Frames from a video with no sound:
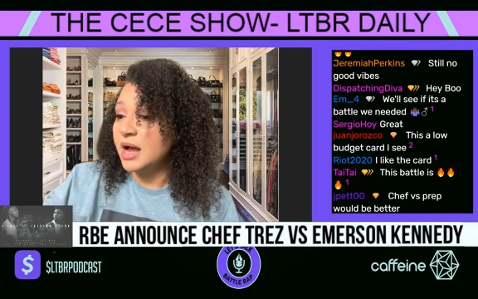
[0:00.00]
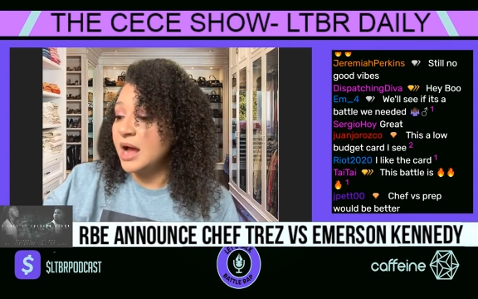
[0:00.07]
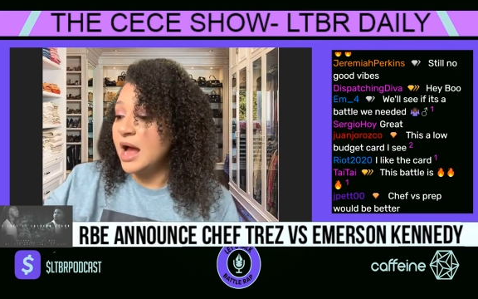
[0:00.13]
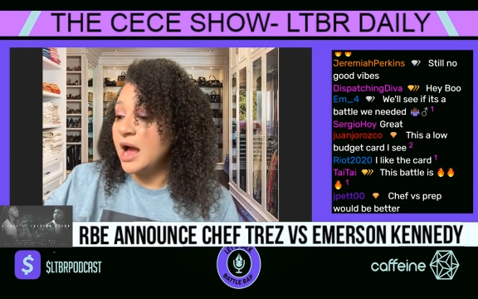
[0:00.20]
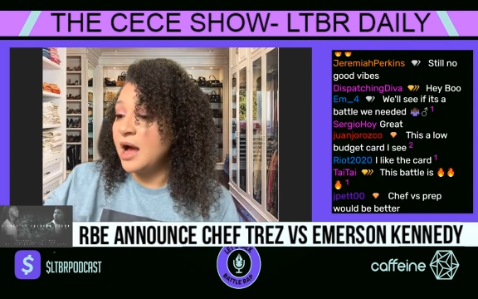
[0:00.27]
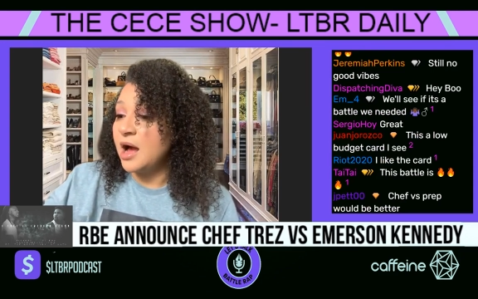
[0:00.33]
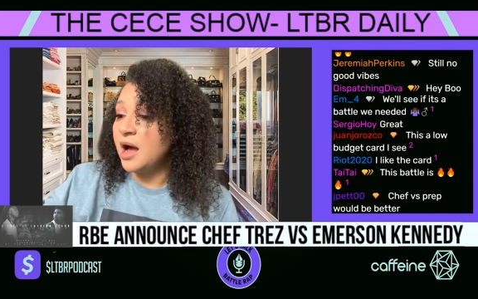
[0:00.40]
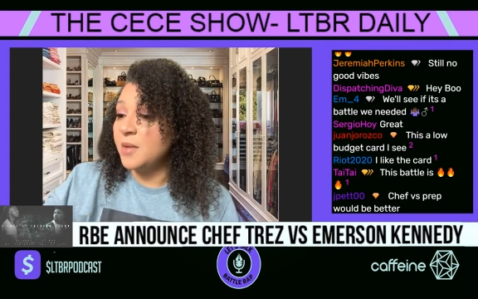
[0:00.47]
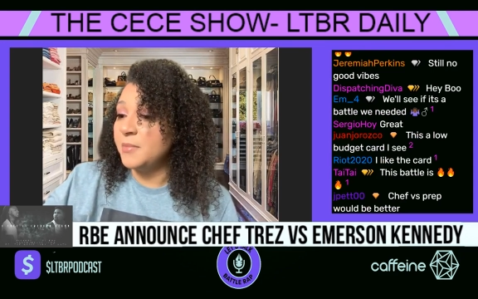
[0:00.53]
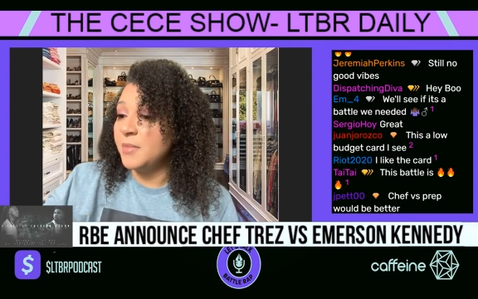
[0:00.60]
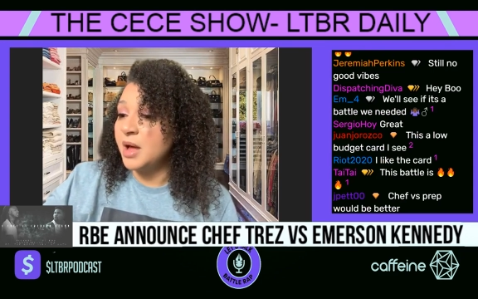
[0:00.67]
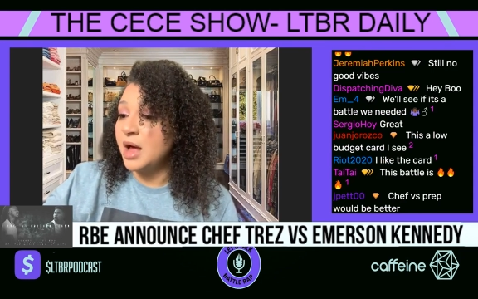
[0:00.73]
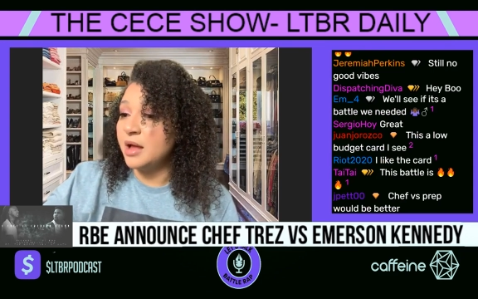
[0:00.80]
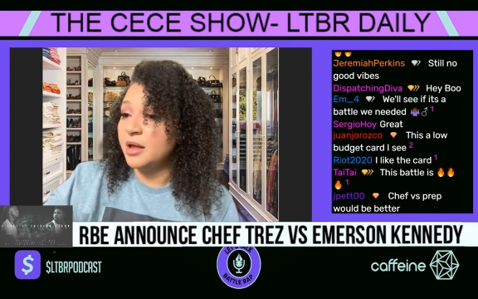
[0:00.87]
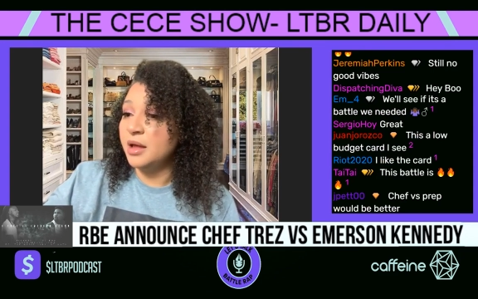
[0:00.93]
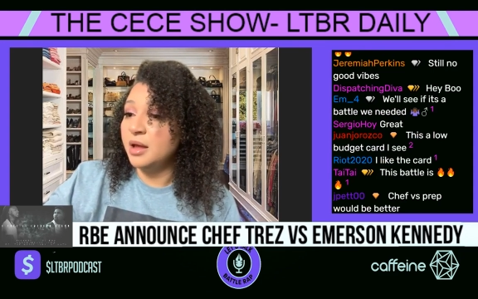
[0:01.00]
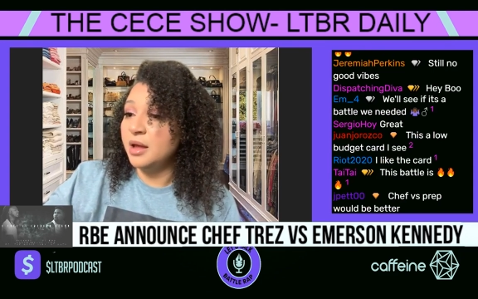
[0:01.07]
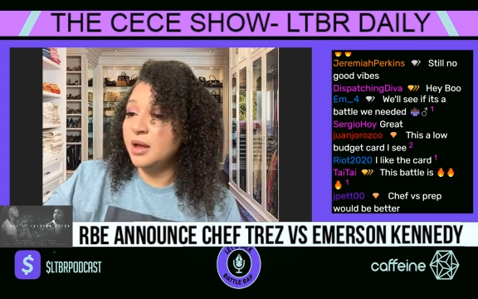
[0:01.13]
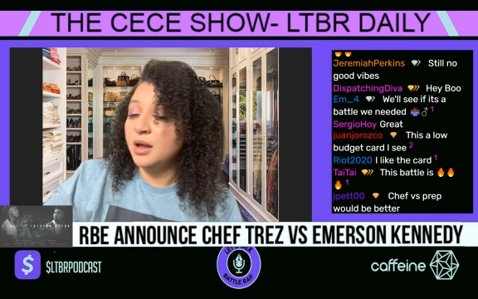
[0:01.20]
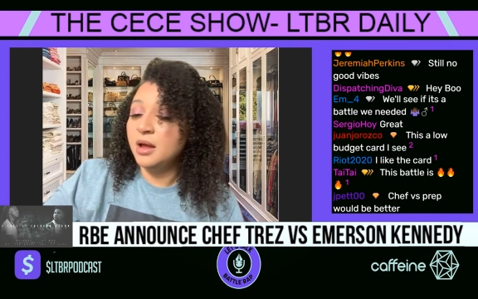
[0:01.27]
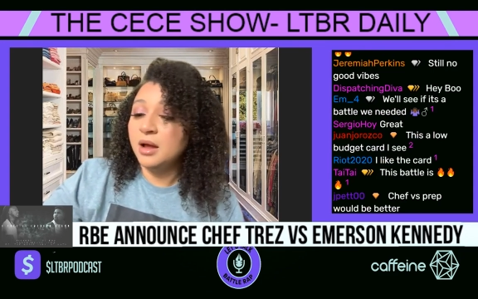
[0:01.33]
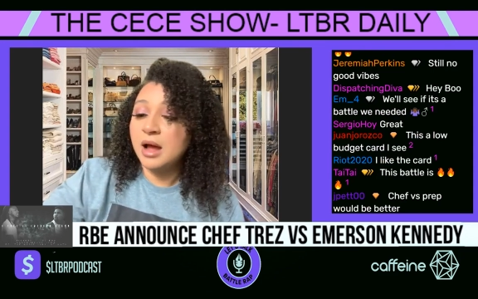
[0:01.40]
I
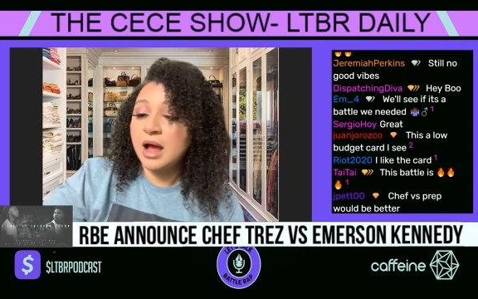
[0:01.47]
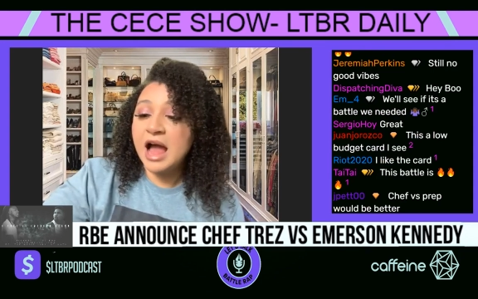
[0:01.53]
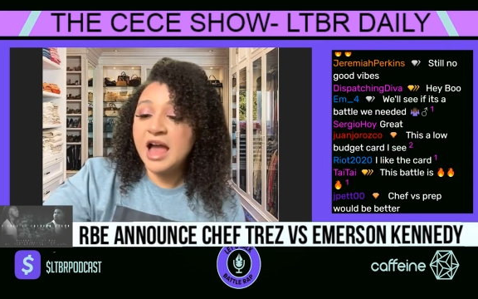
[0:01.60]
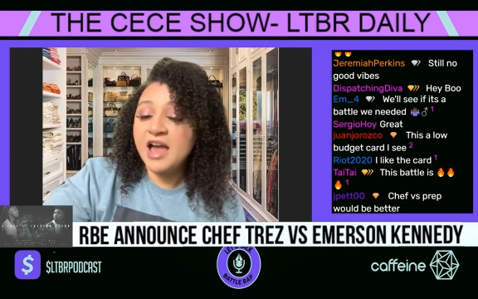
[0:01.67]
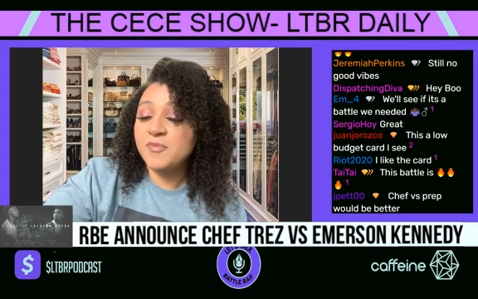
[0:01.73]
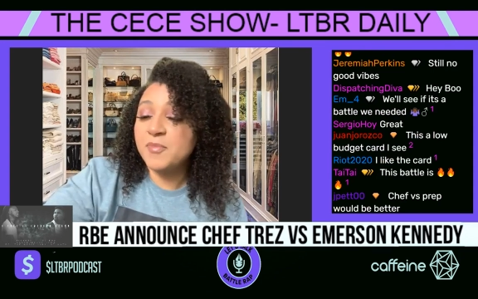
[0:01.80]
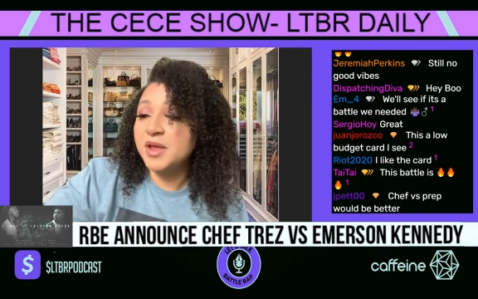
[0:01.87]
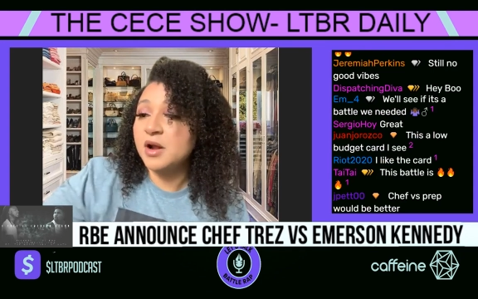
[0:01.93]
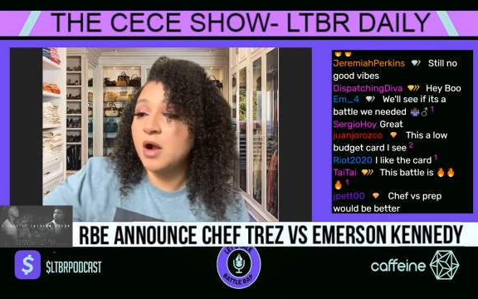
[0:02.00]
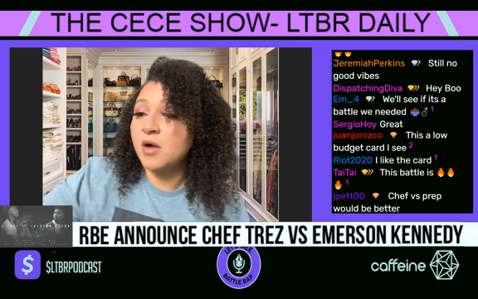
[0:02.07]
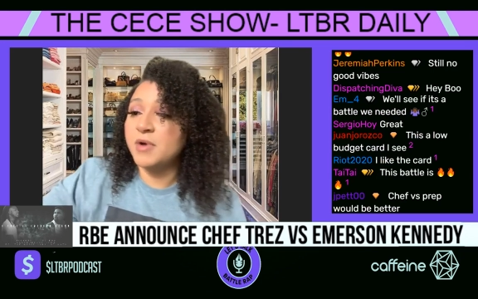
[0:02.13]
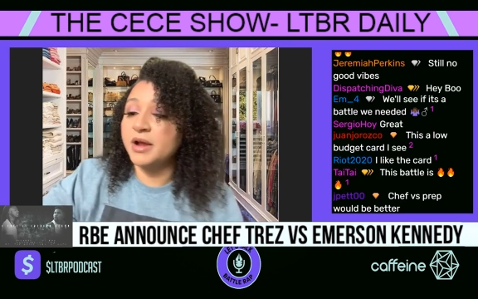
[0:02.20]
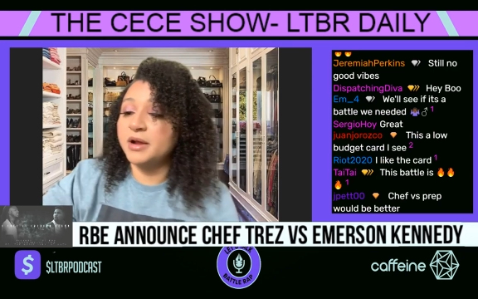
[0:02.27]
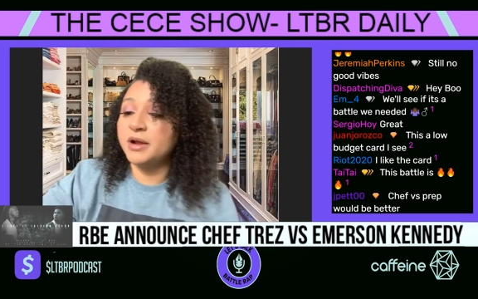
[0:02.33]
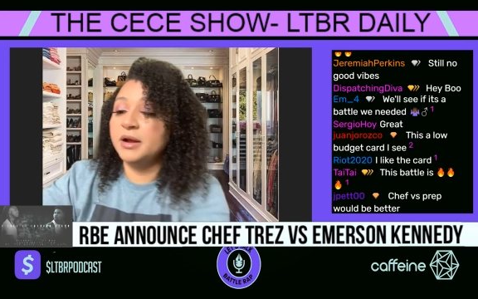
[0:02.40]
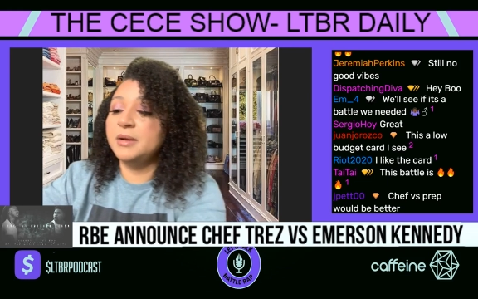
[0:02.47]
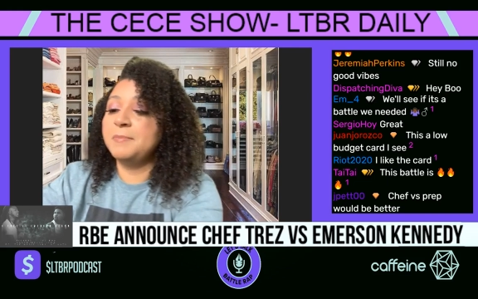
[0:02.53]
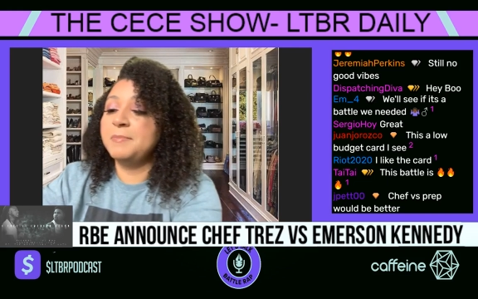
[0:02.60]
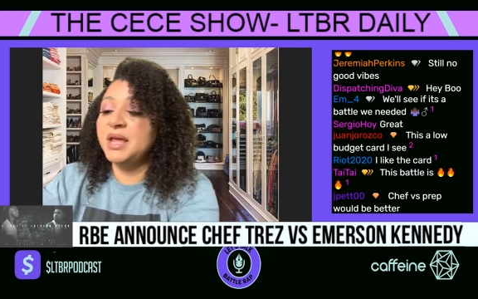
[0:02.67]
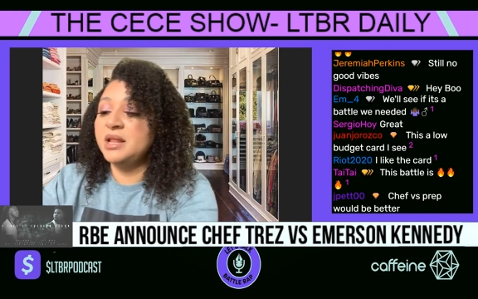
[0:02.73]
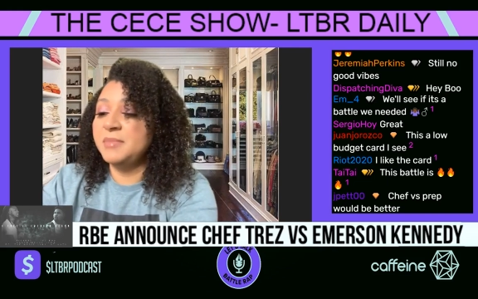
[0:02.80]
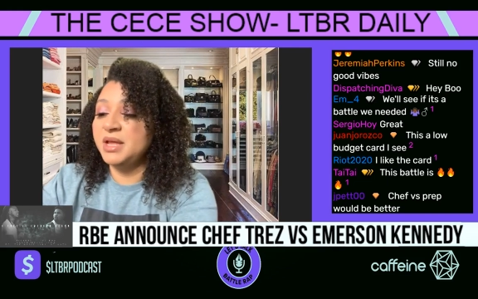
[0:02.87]
have been on record
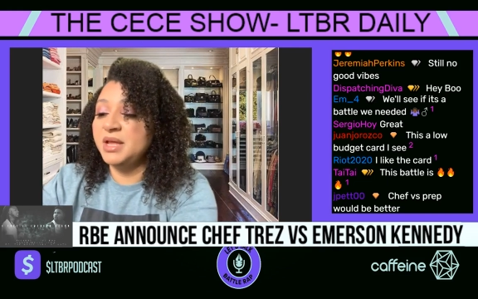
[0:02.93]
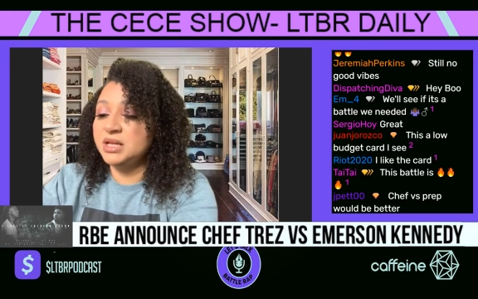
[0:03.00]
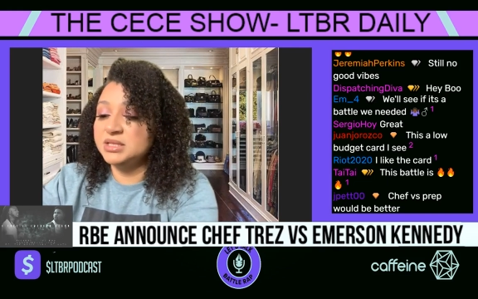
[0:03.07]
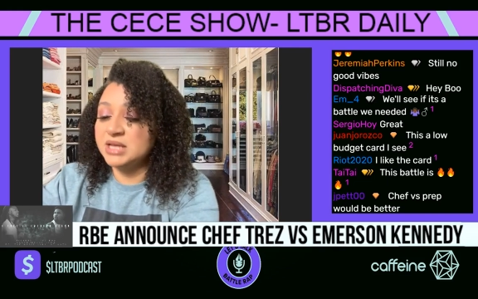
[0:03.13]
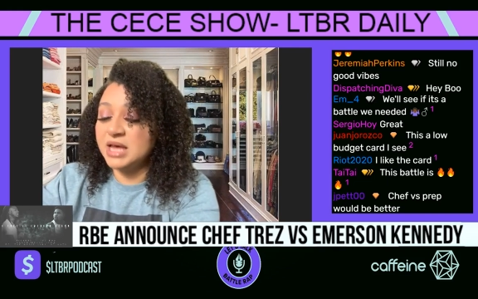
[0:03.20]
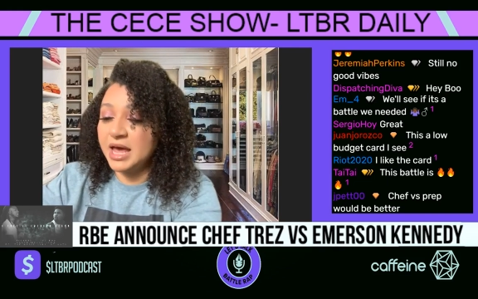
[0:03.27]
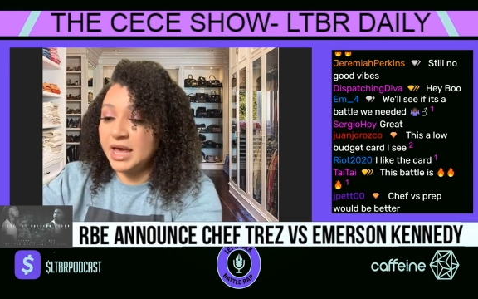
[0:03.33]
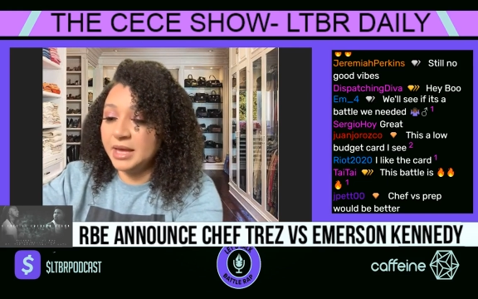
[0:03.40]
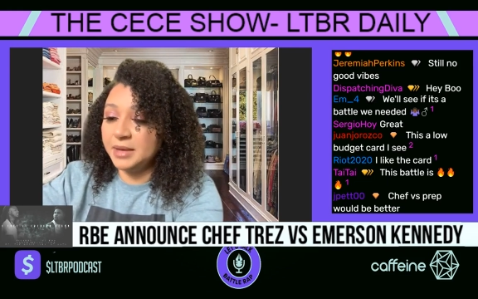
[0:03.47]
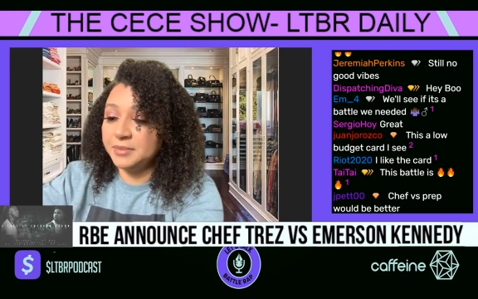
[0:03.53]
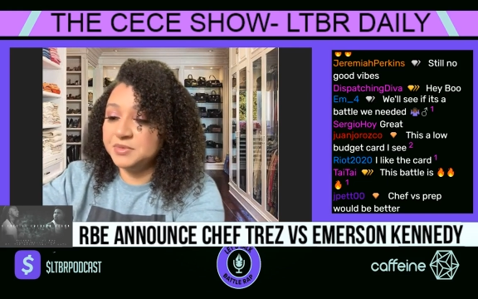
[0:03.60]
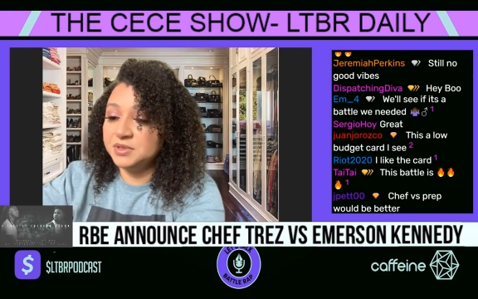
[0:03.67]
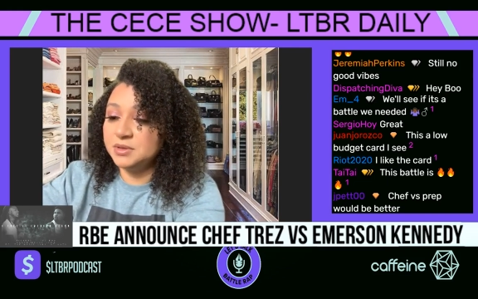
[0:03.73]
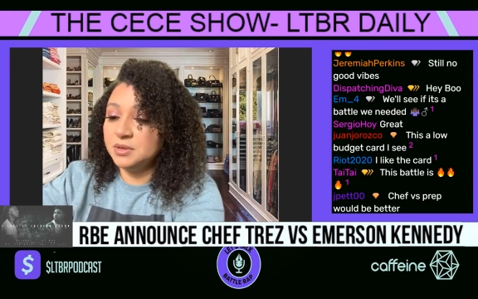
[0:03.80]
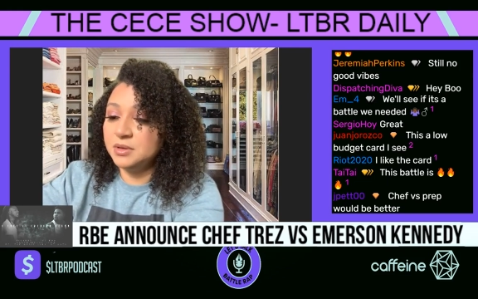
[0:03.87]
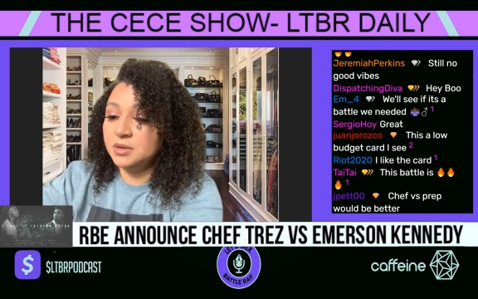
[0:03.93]
many times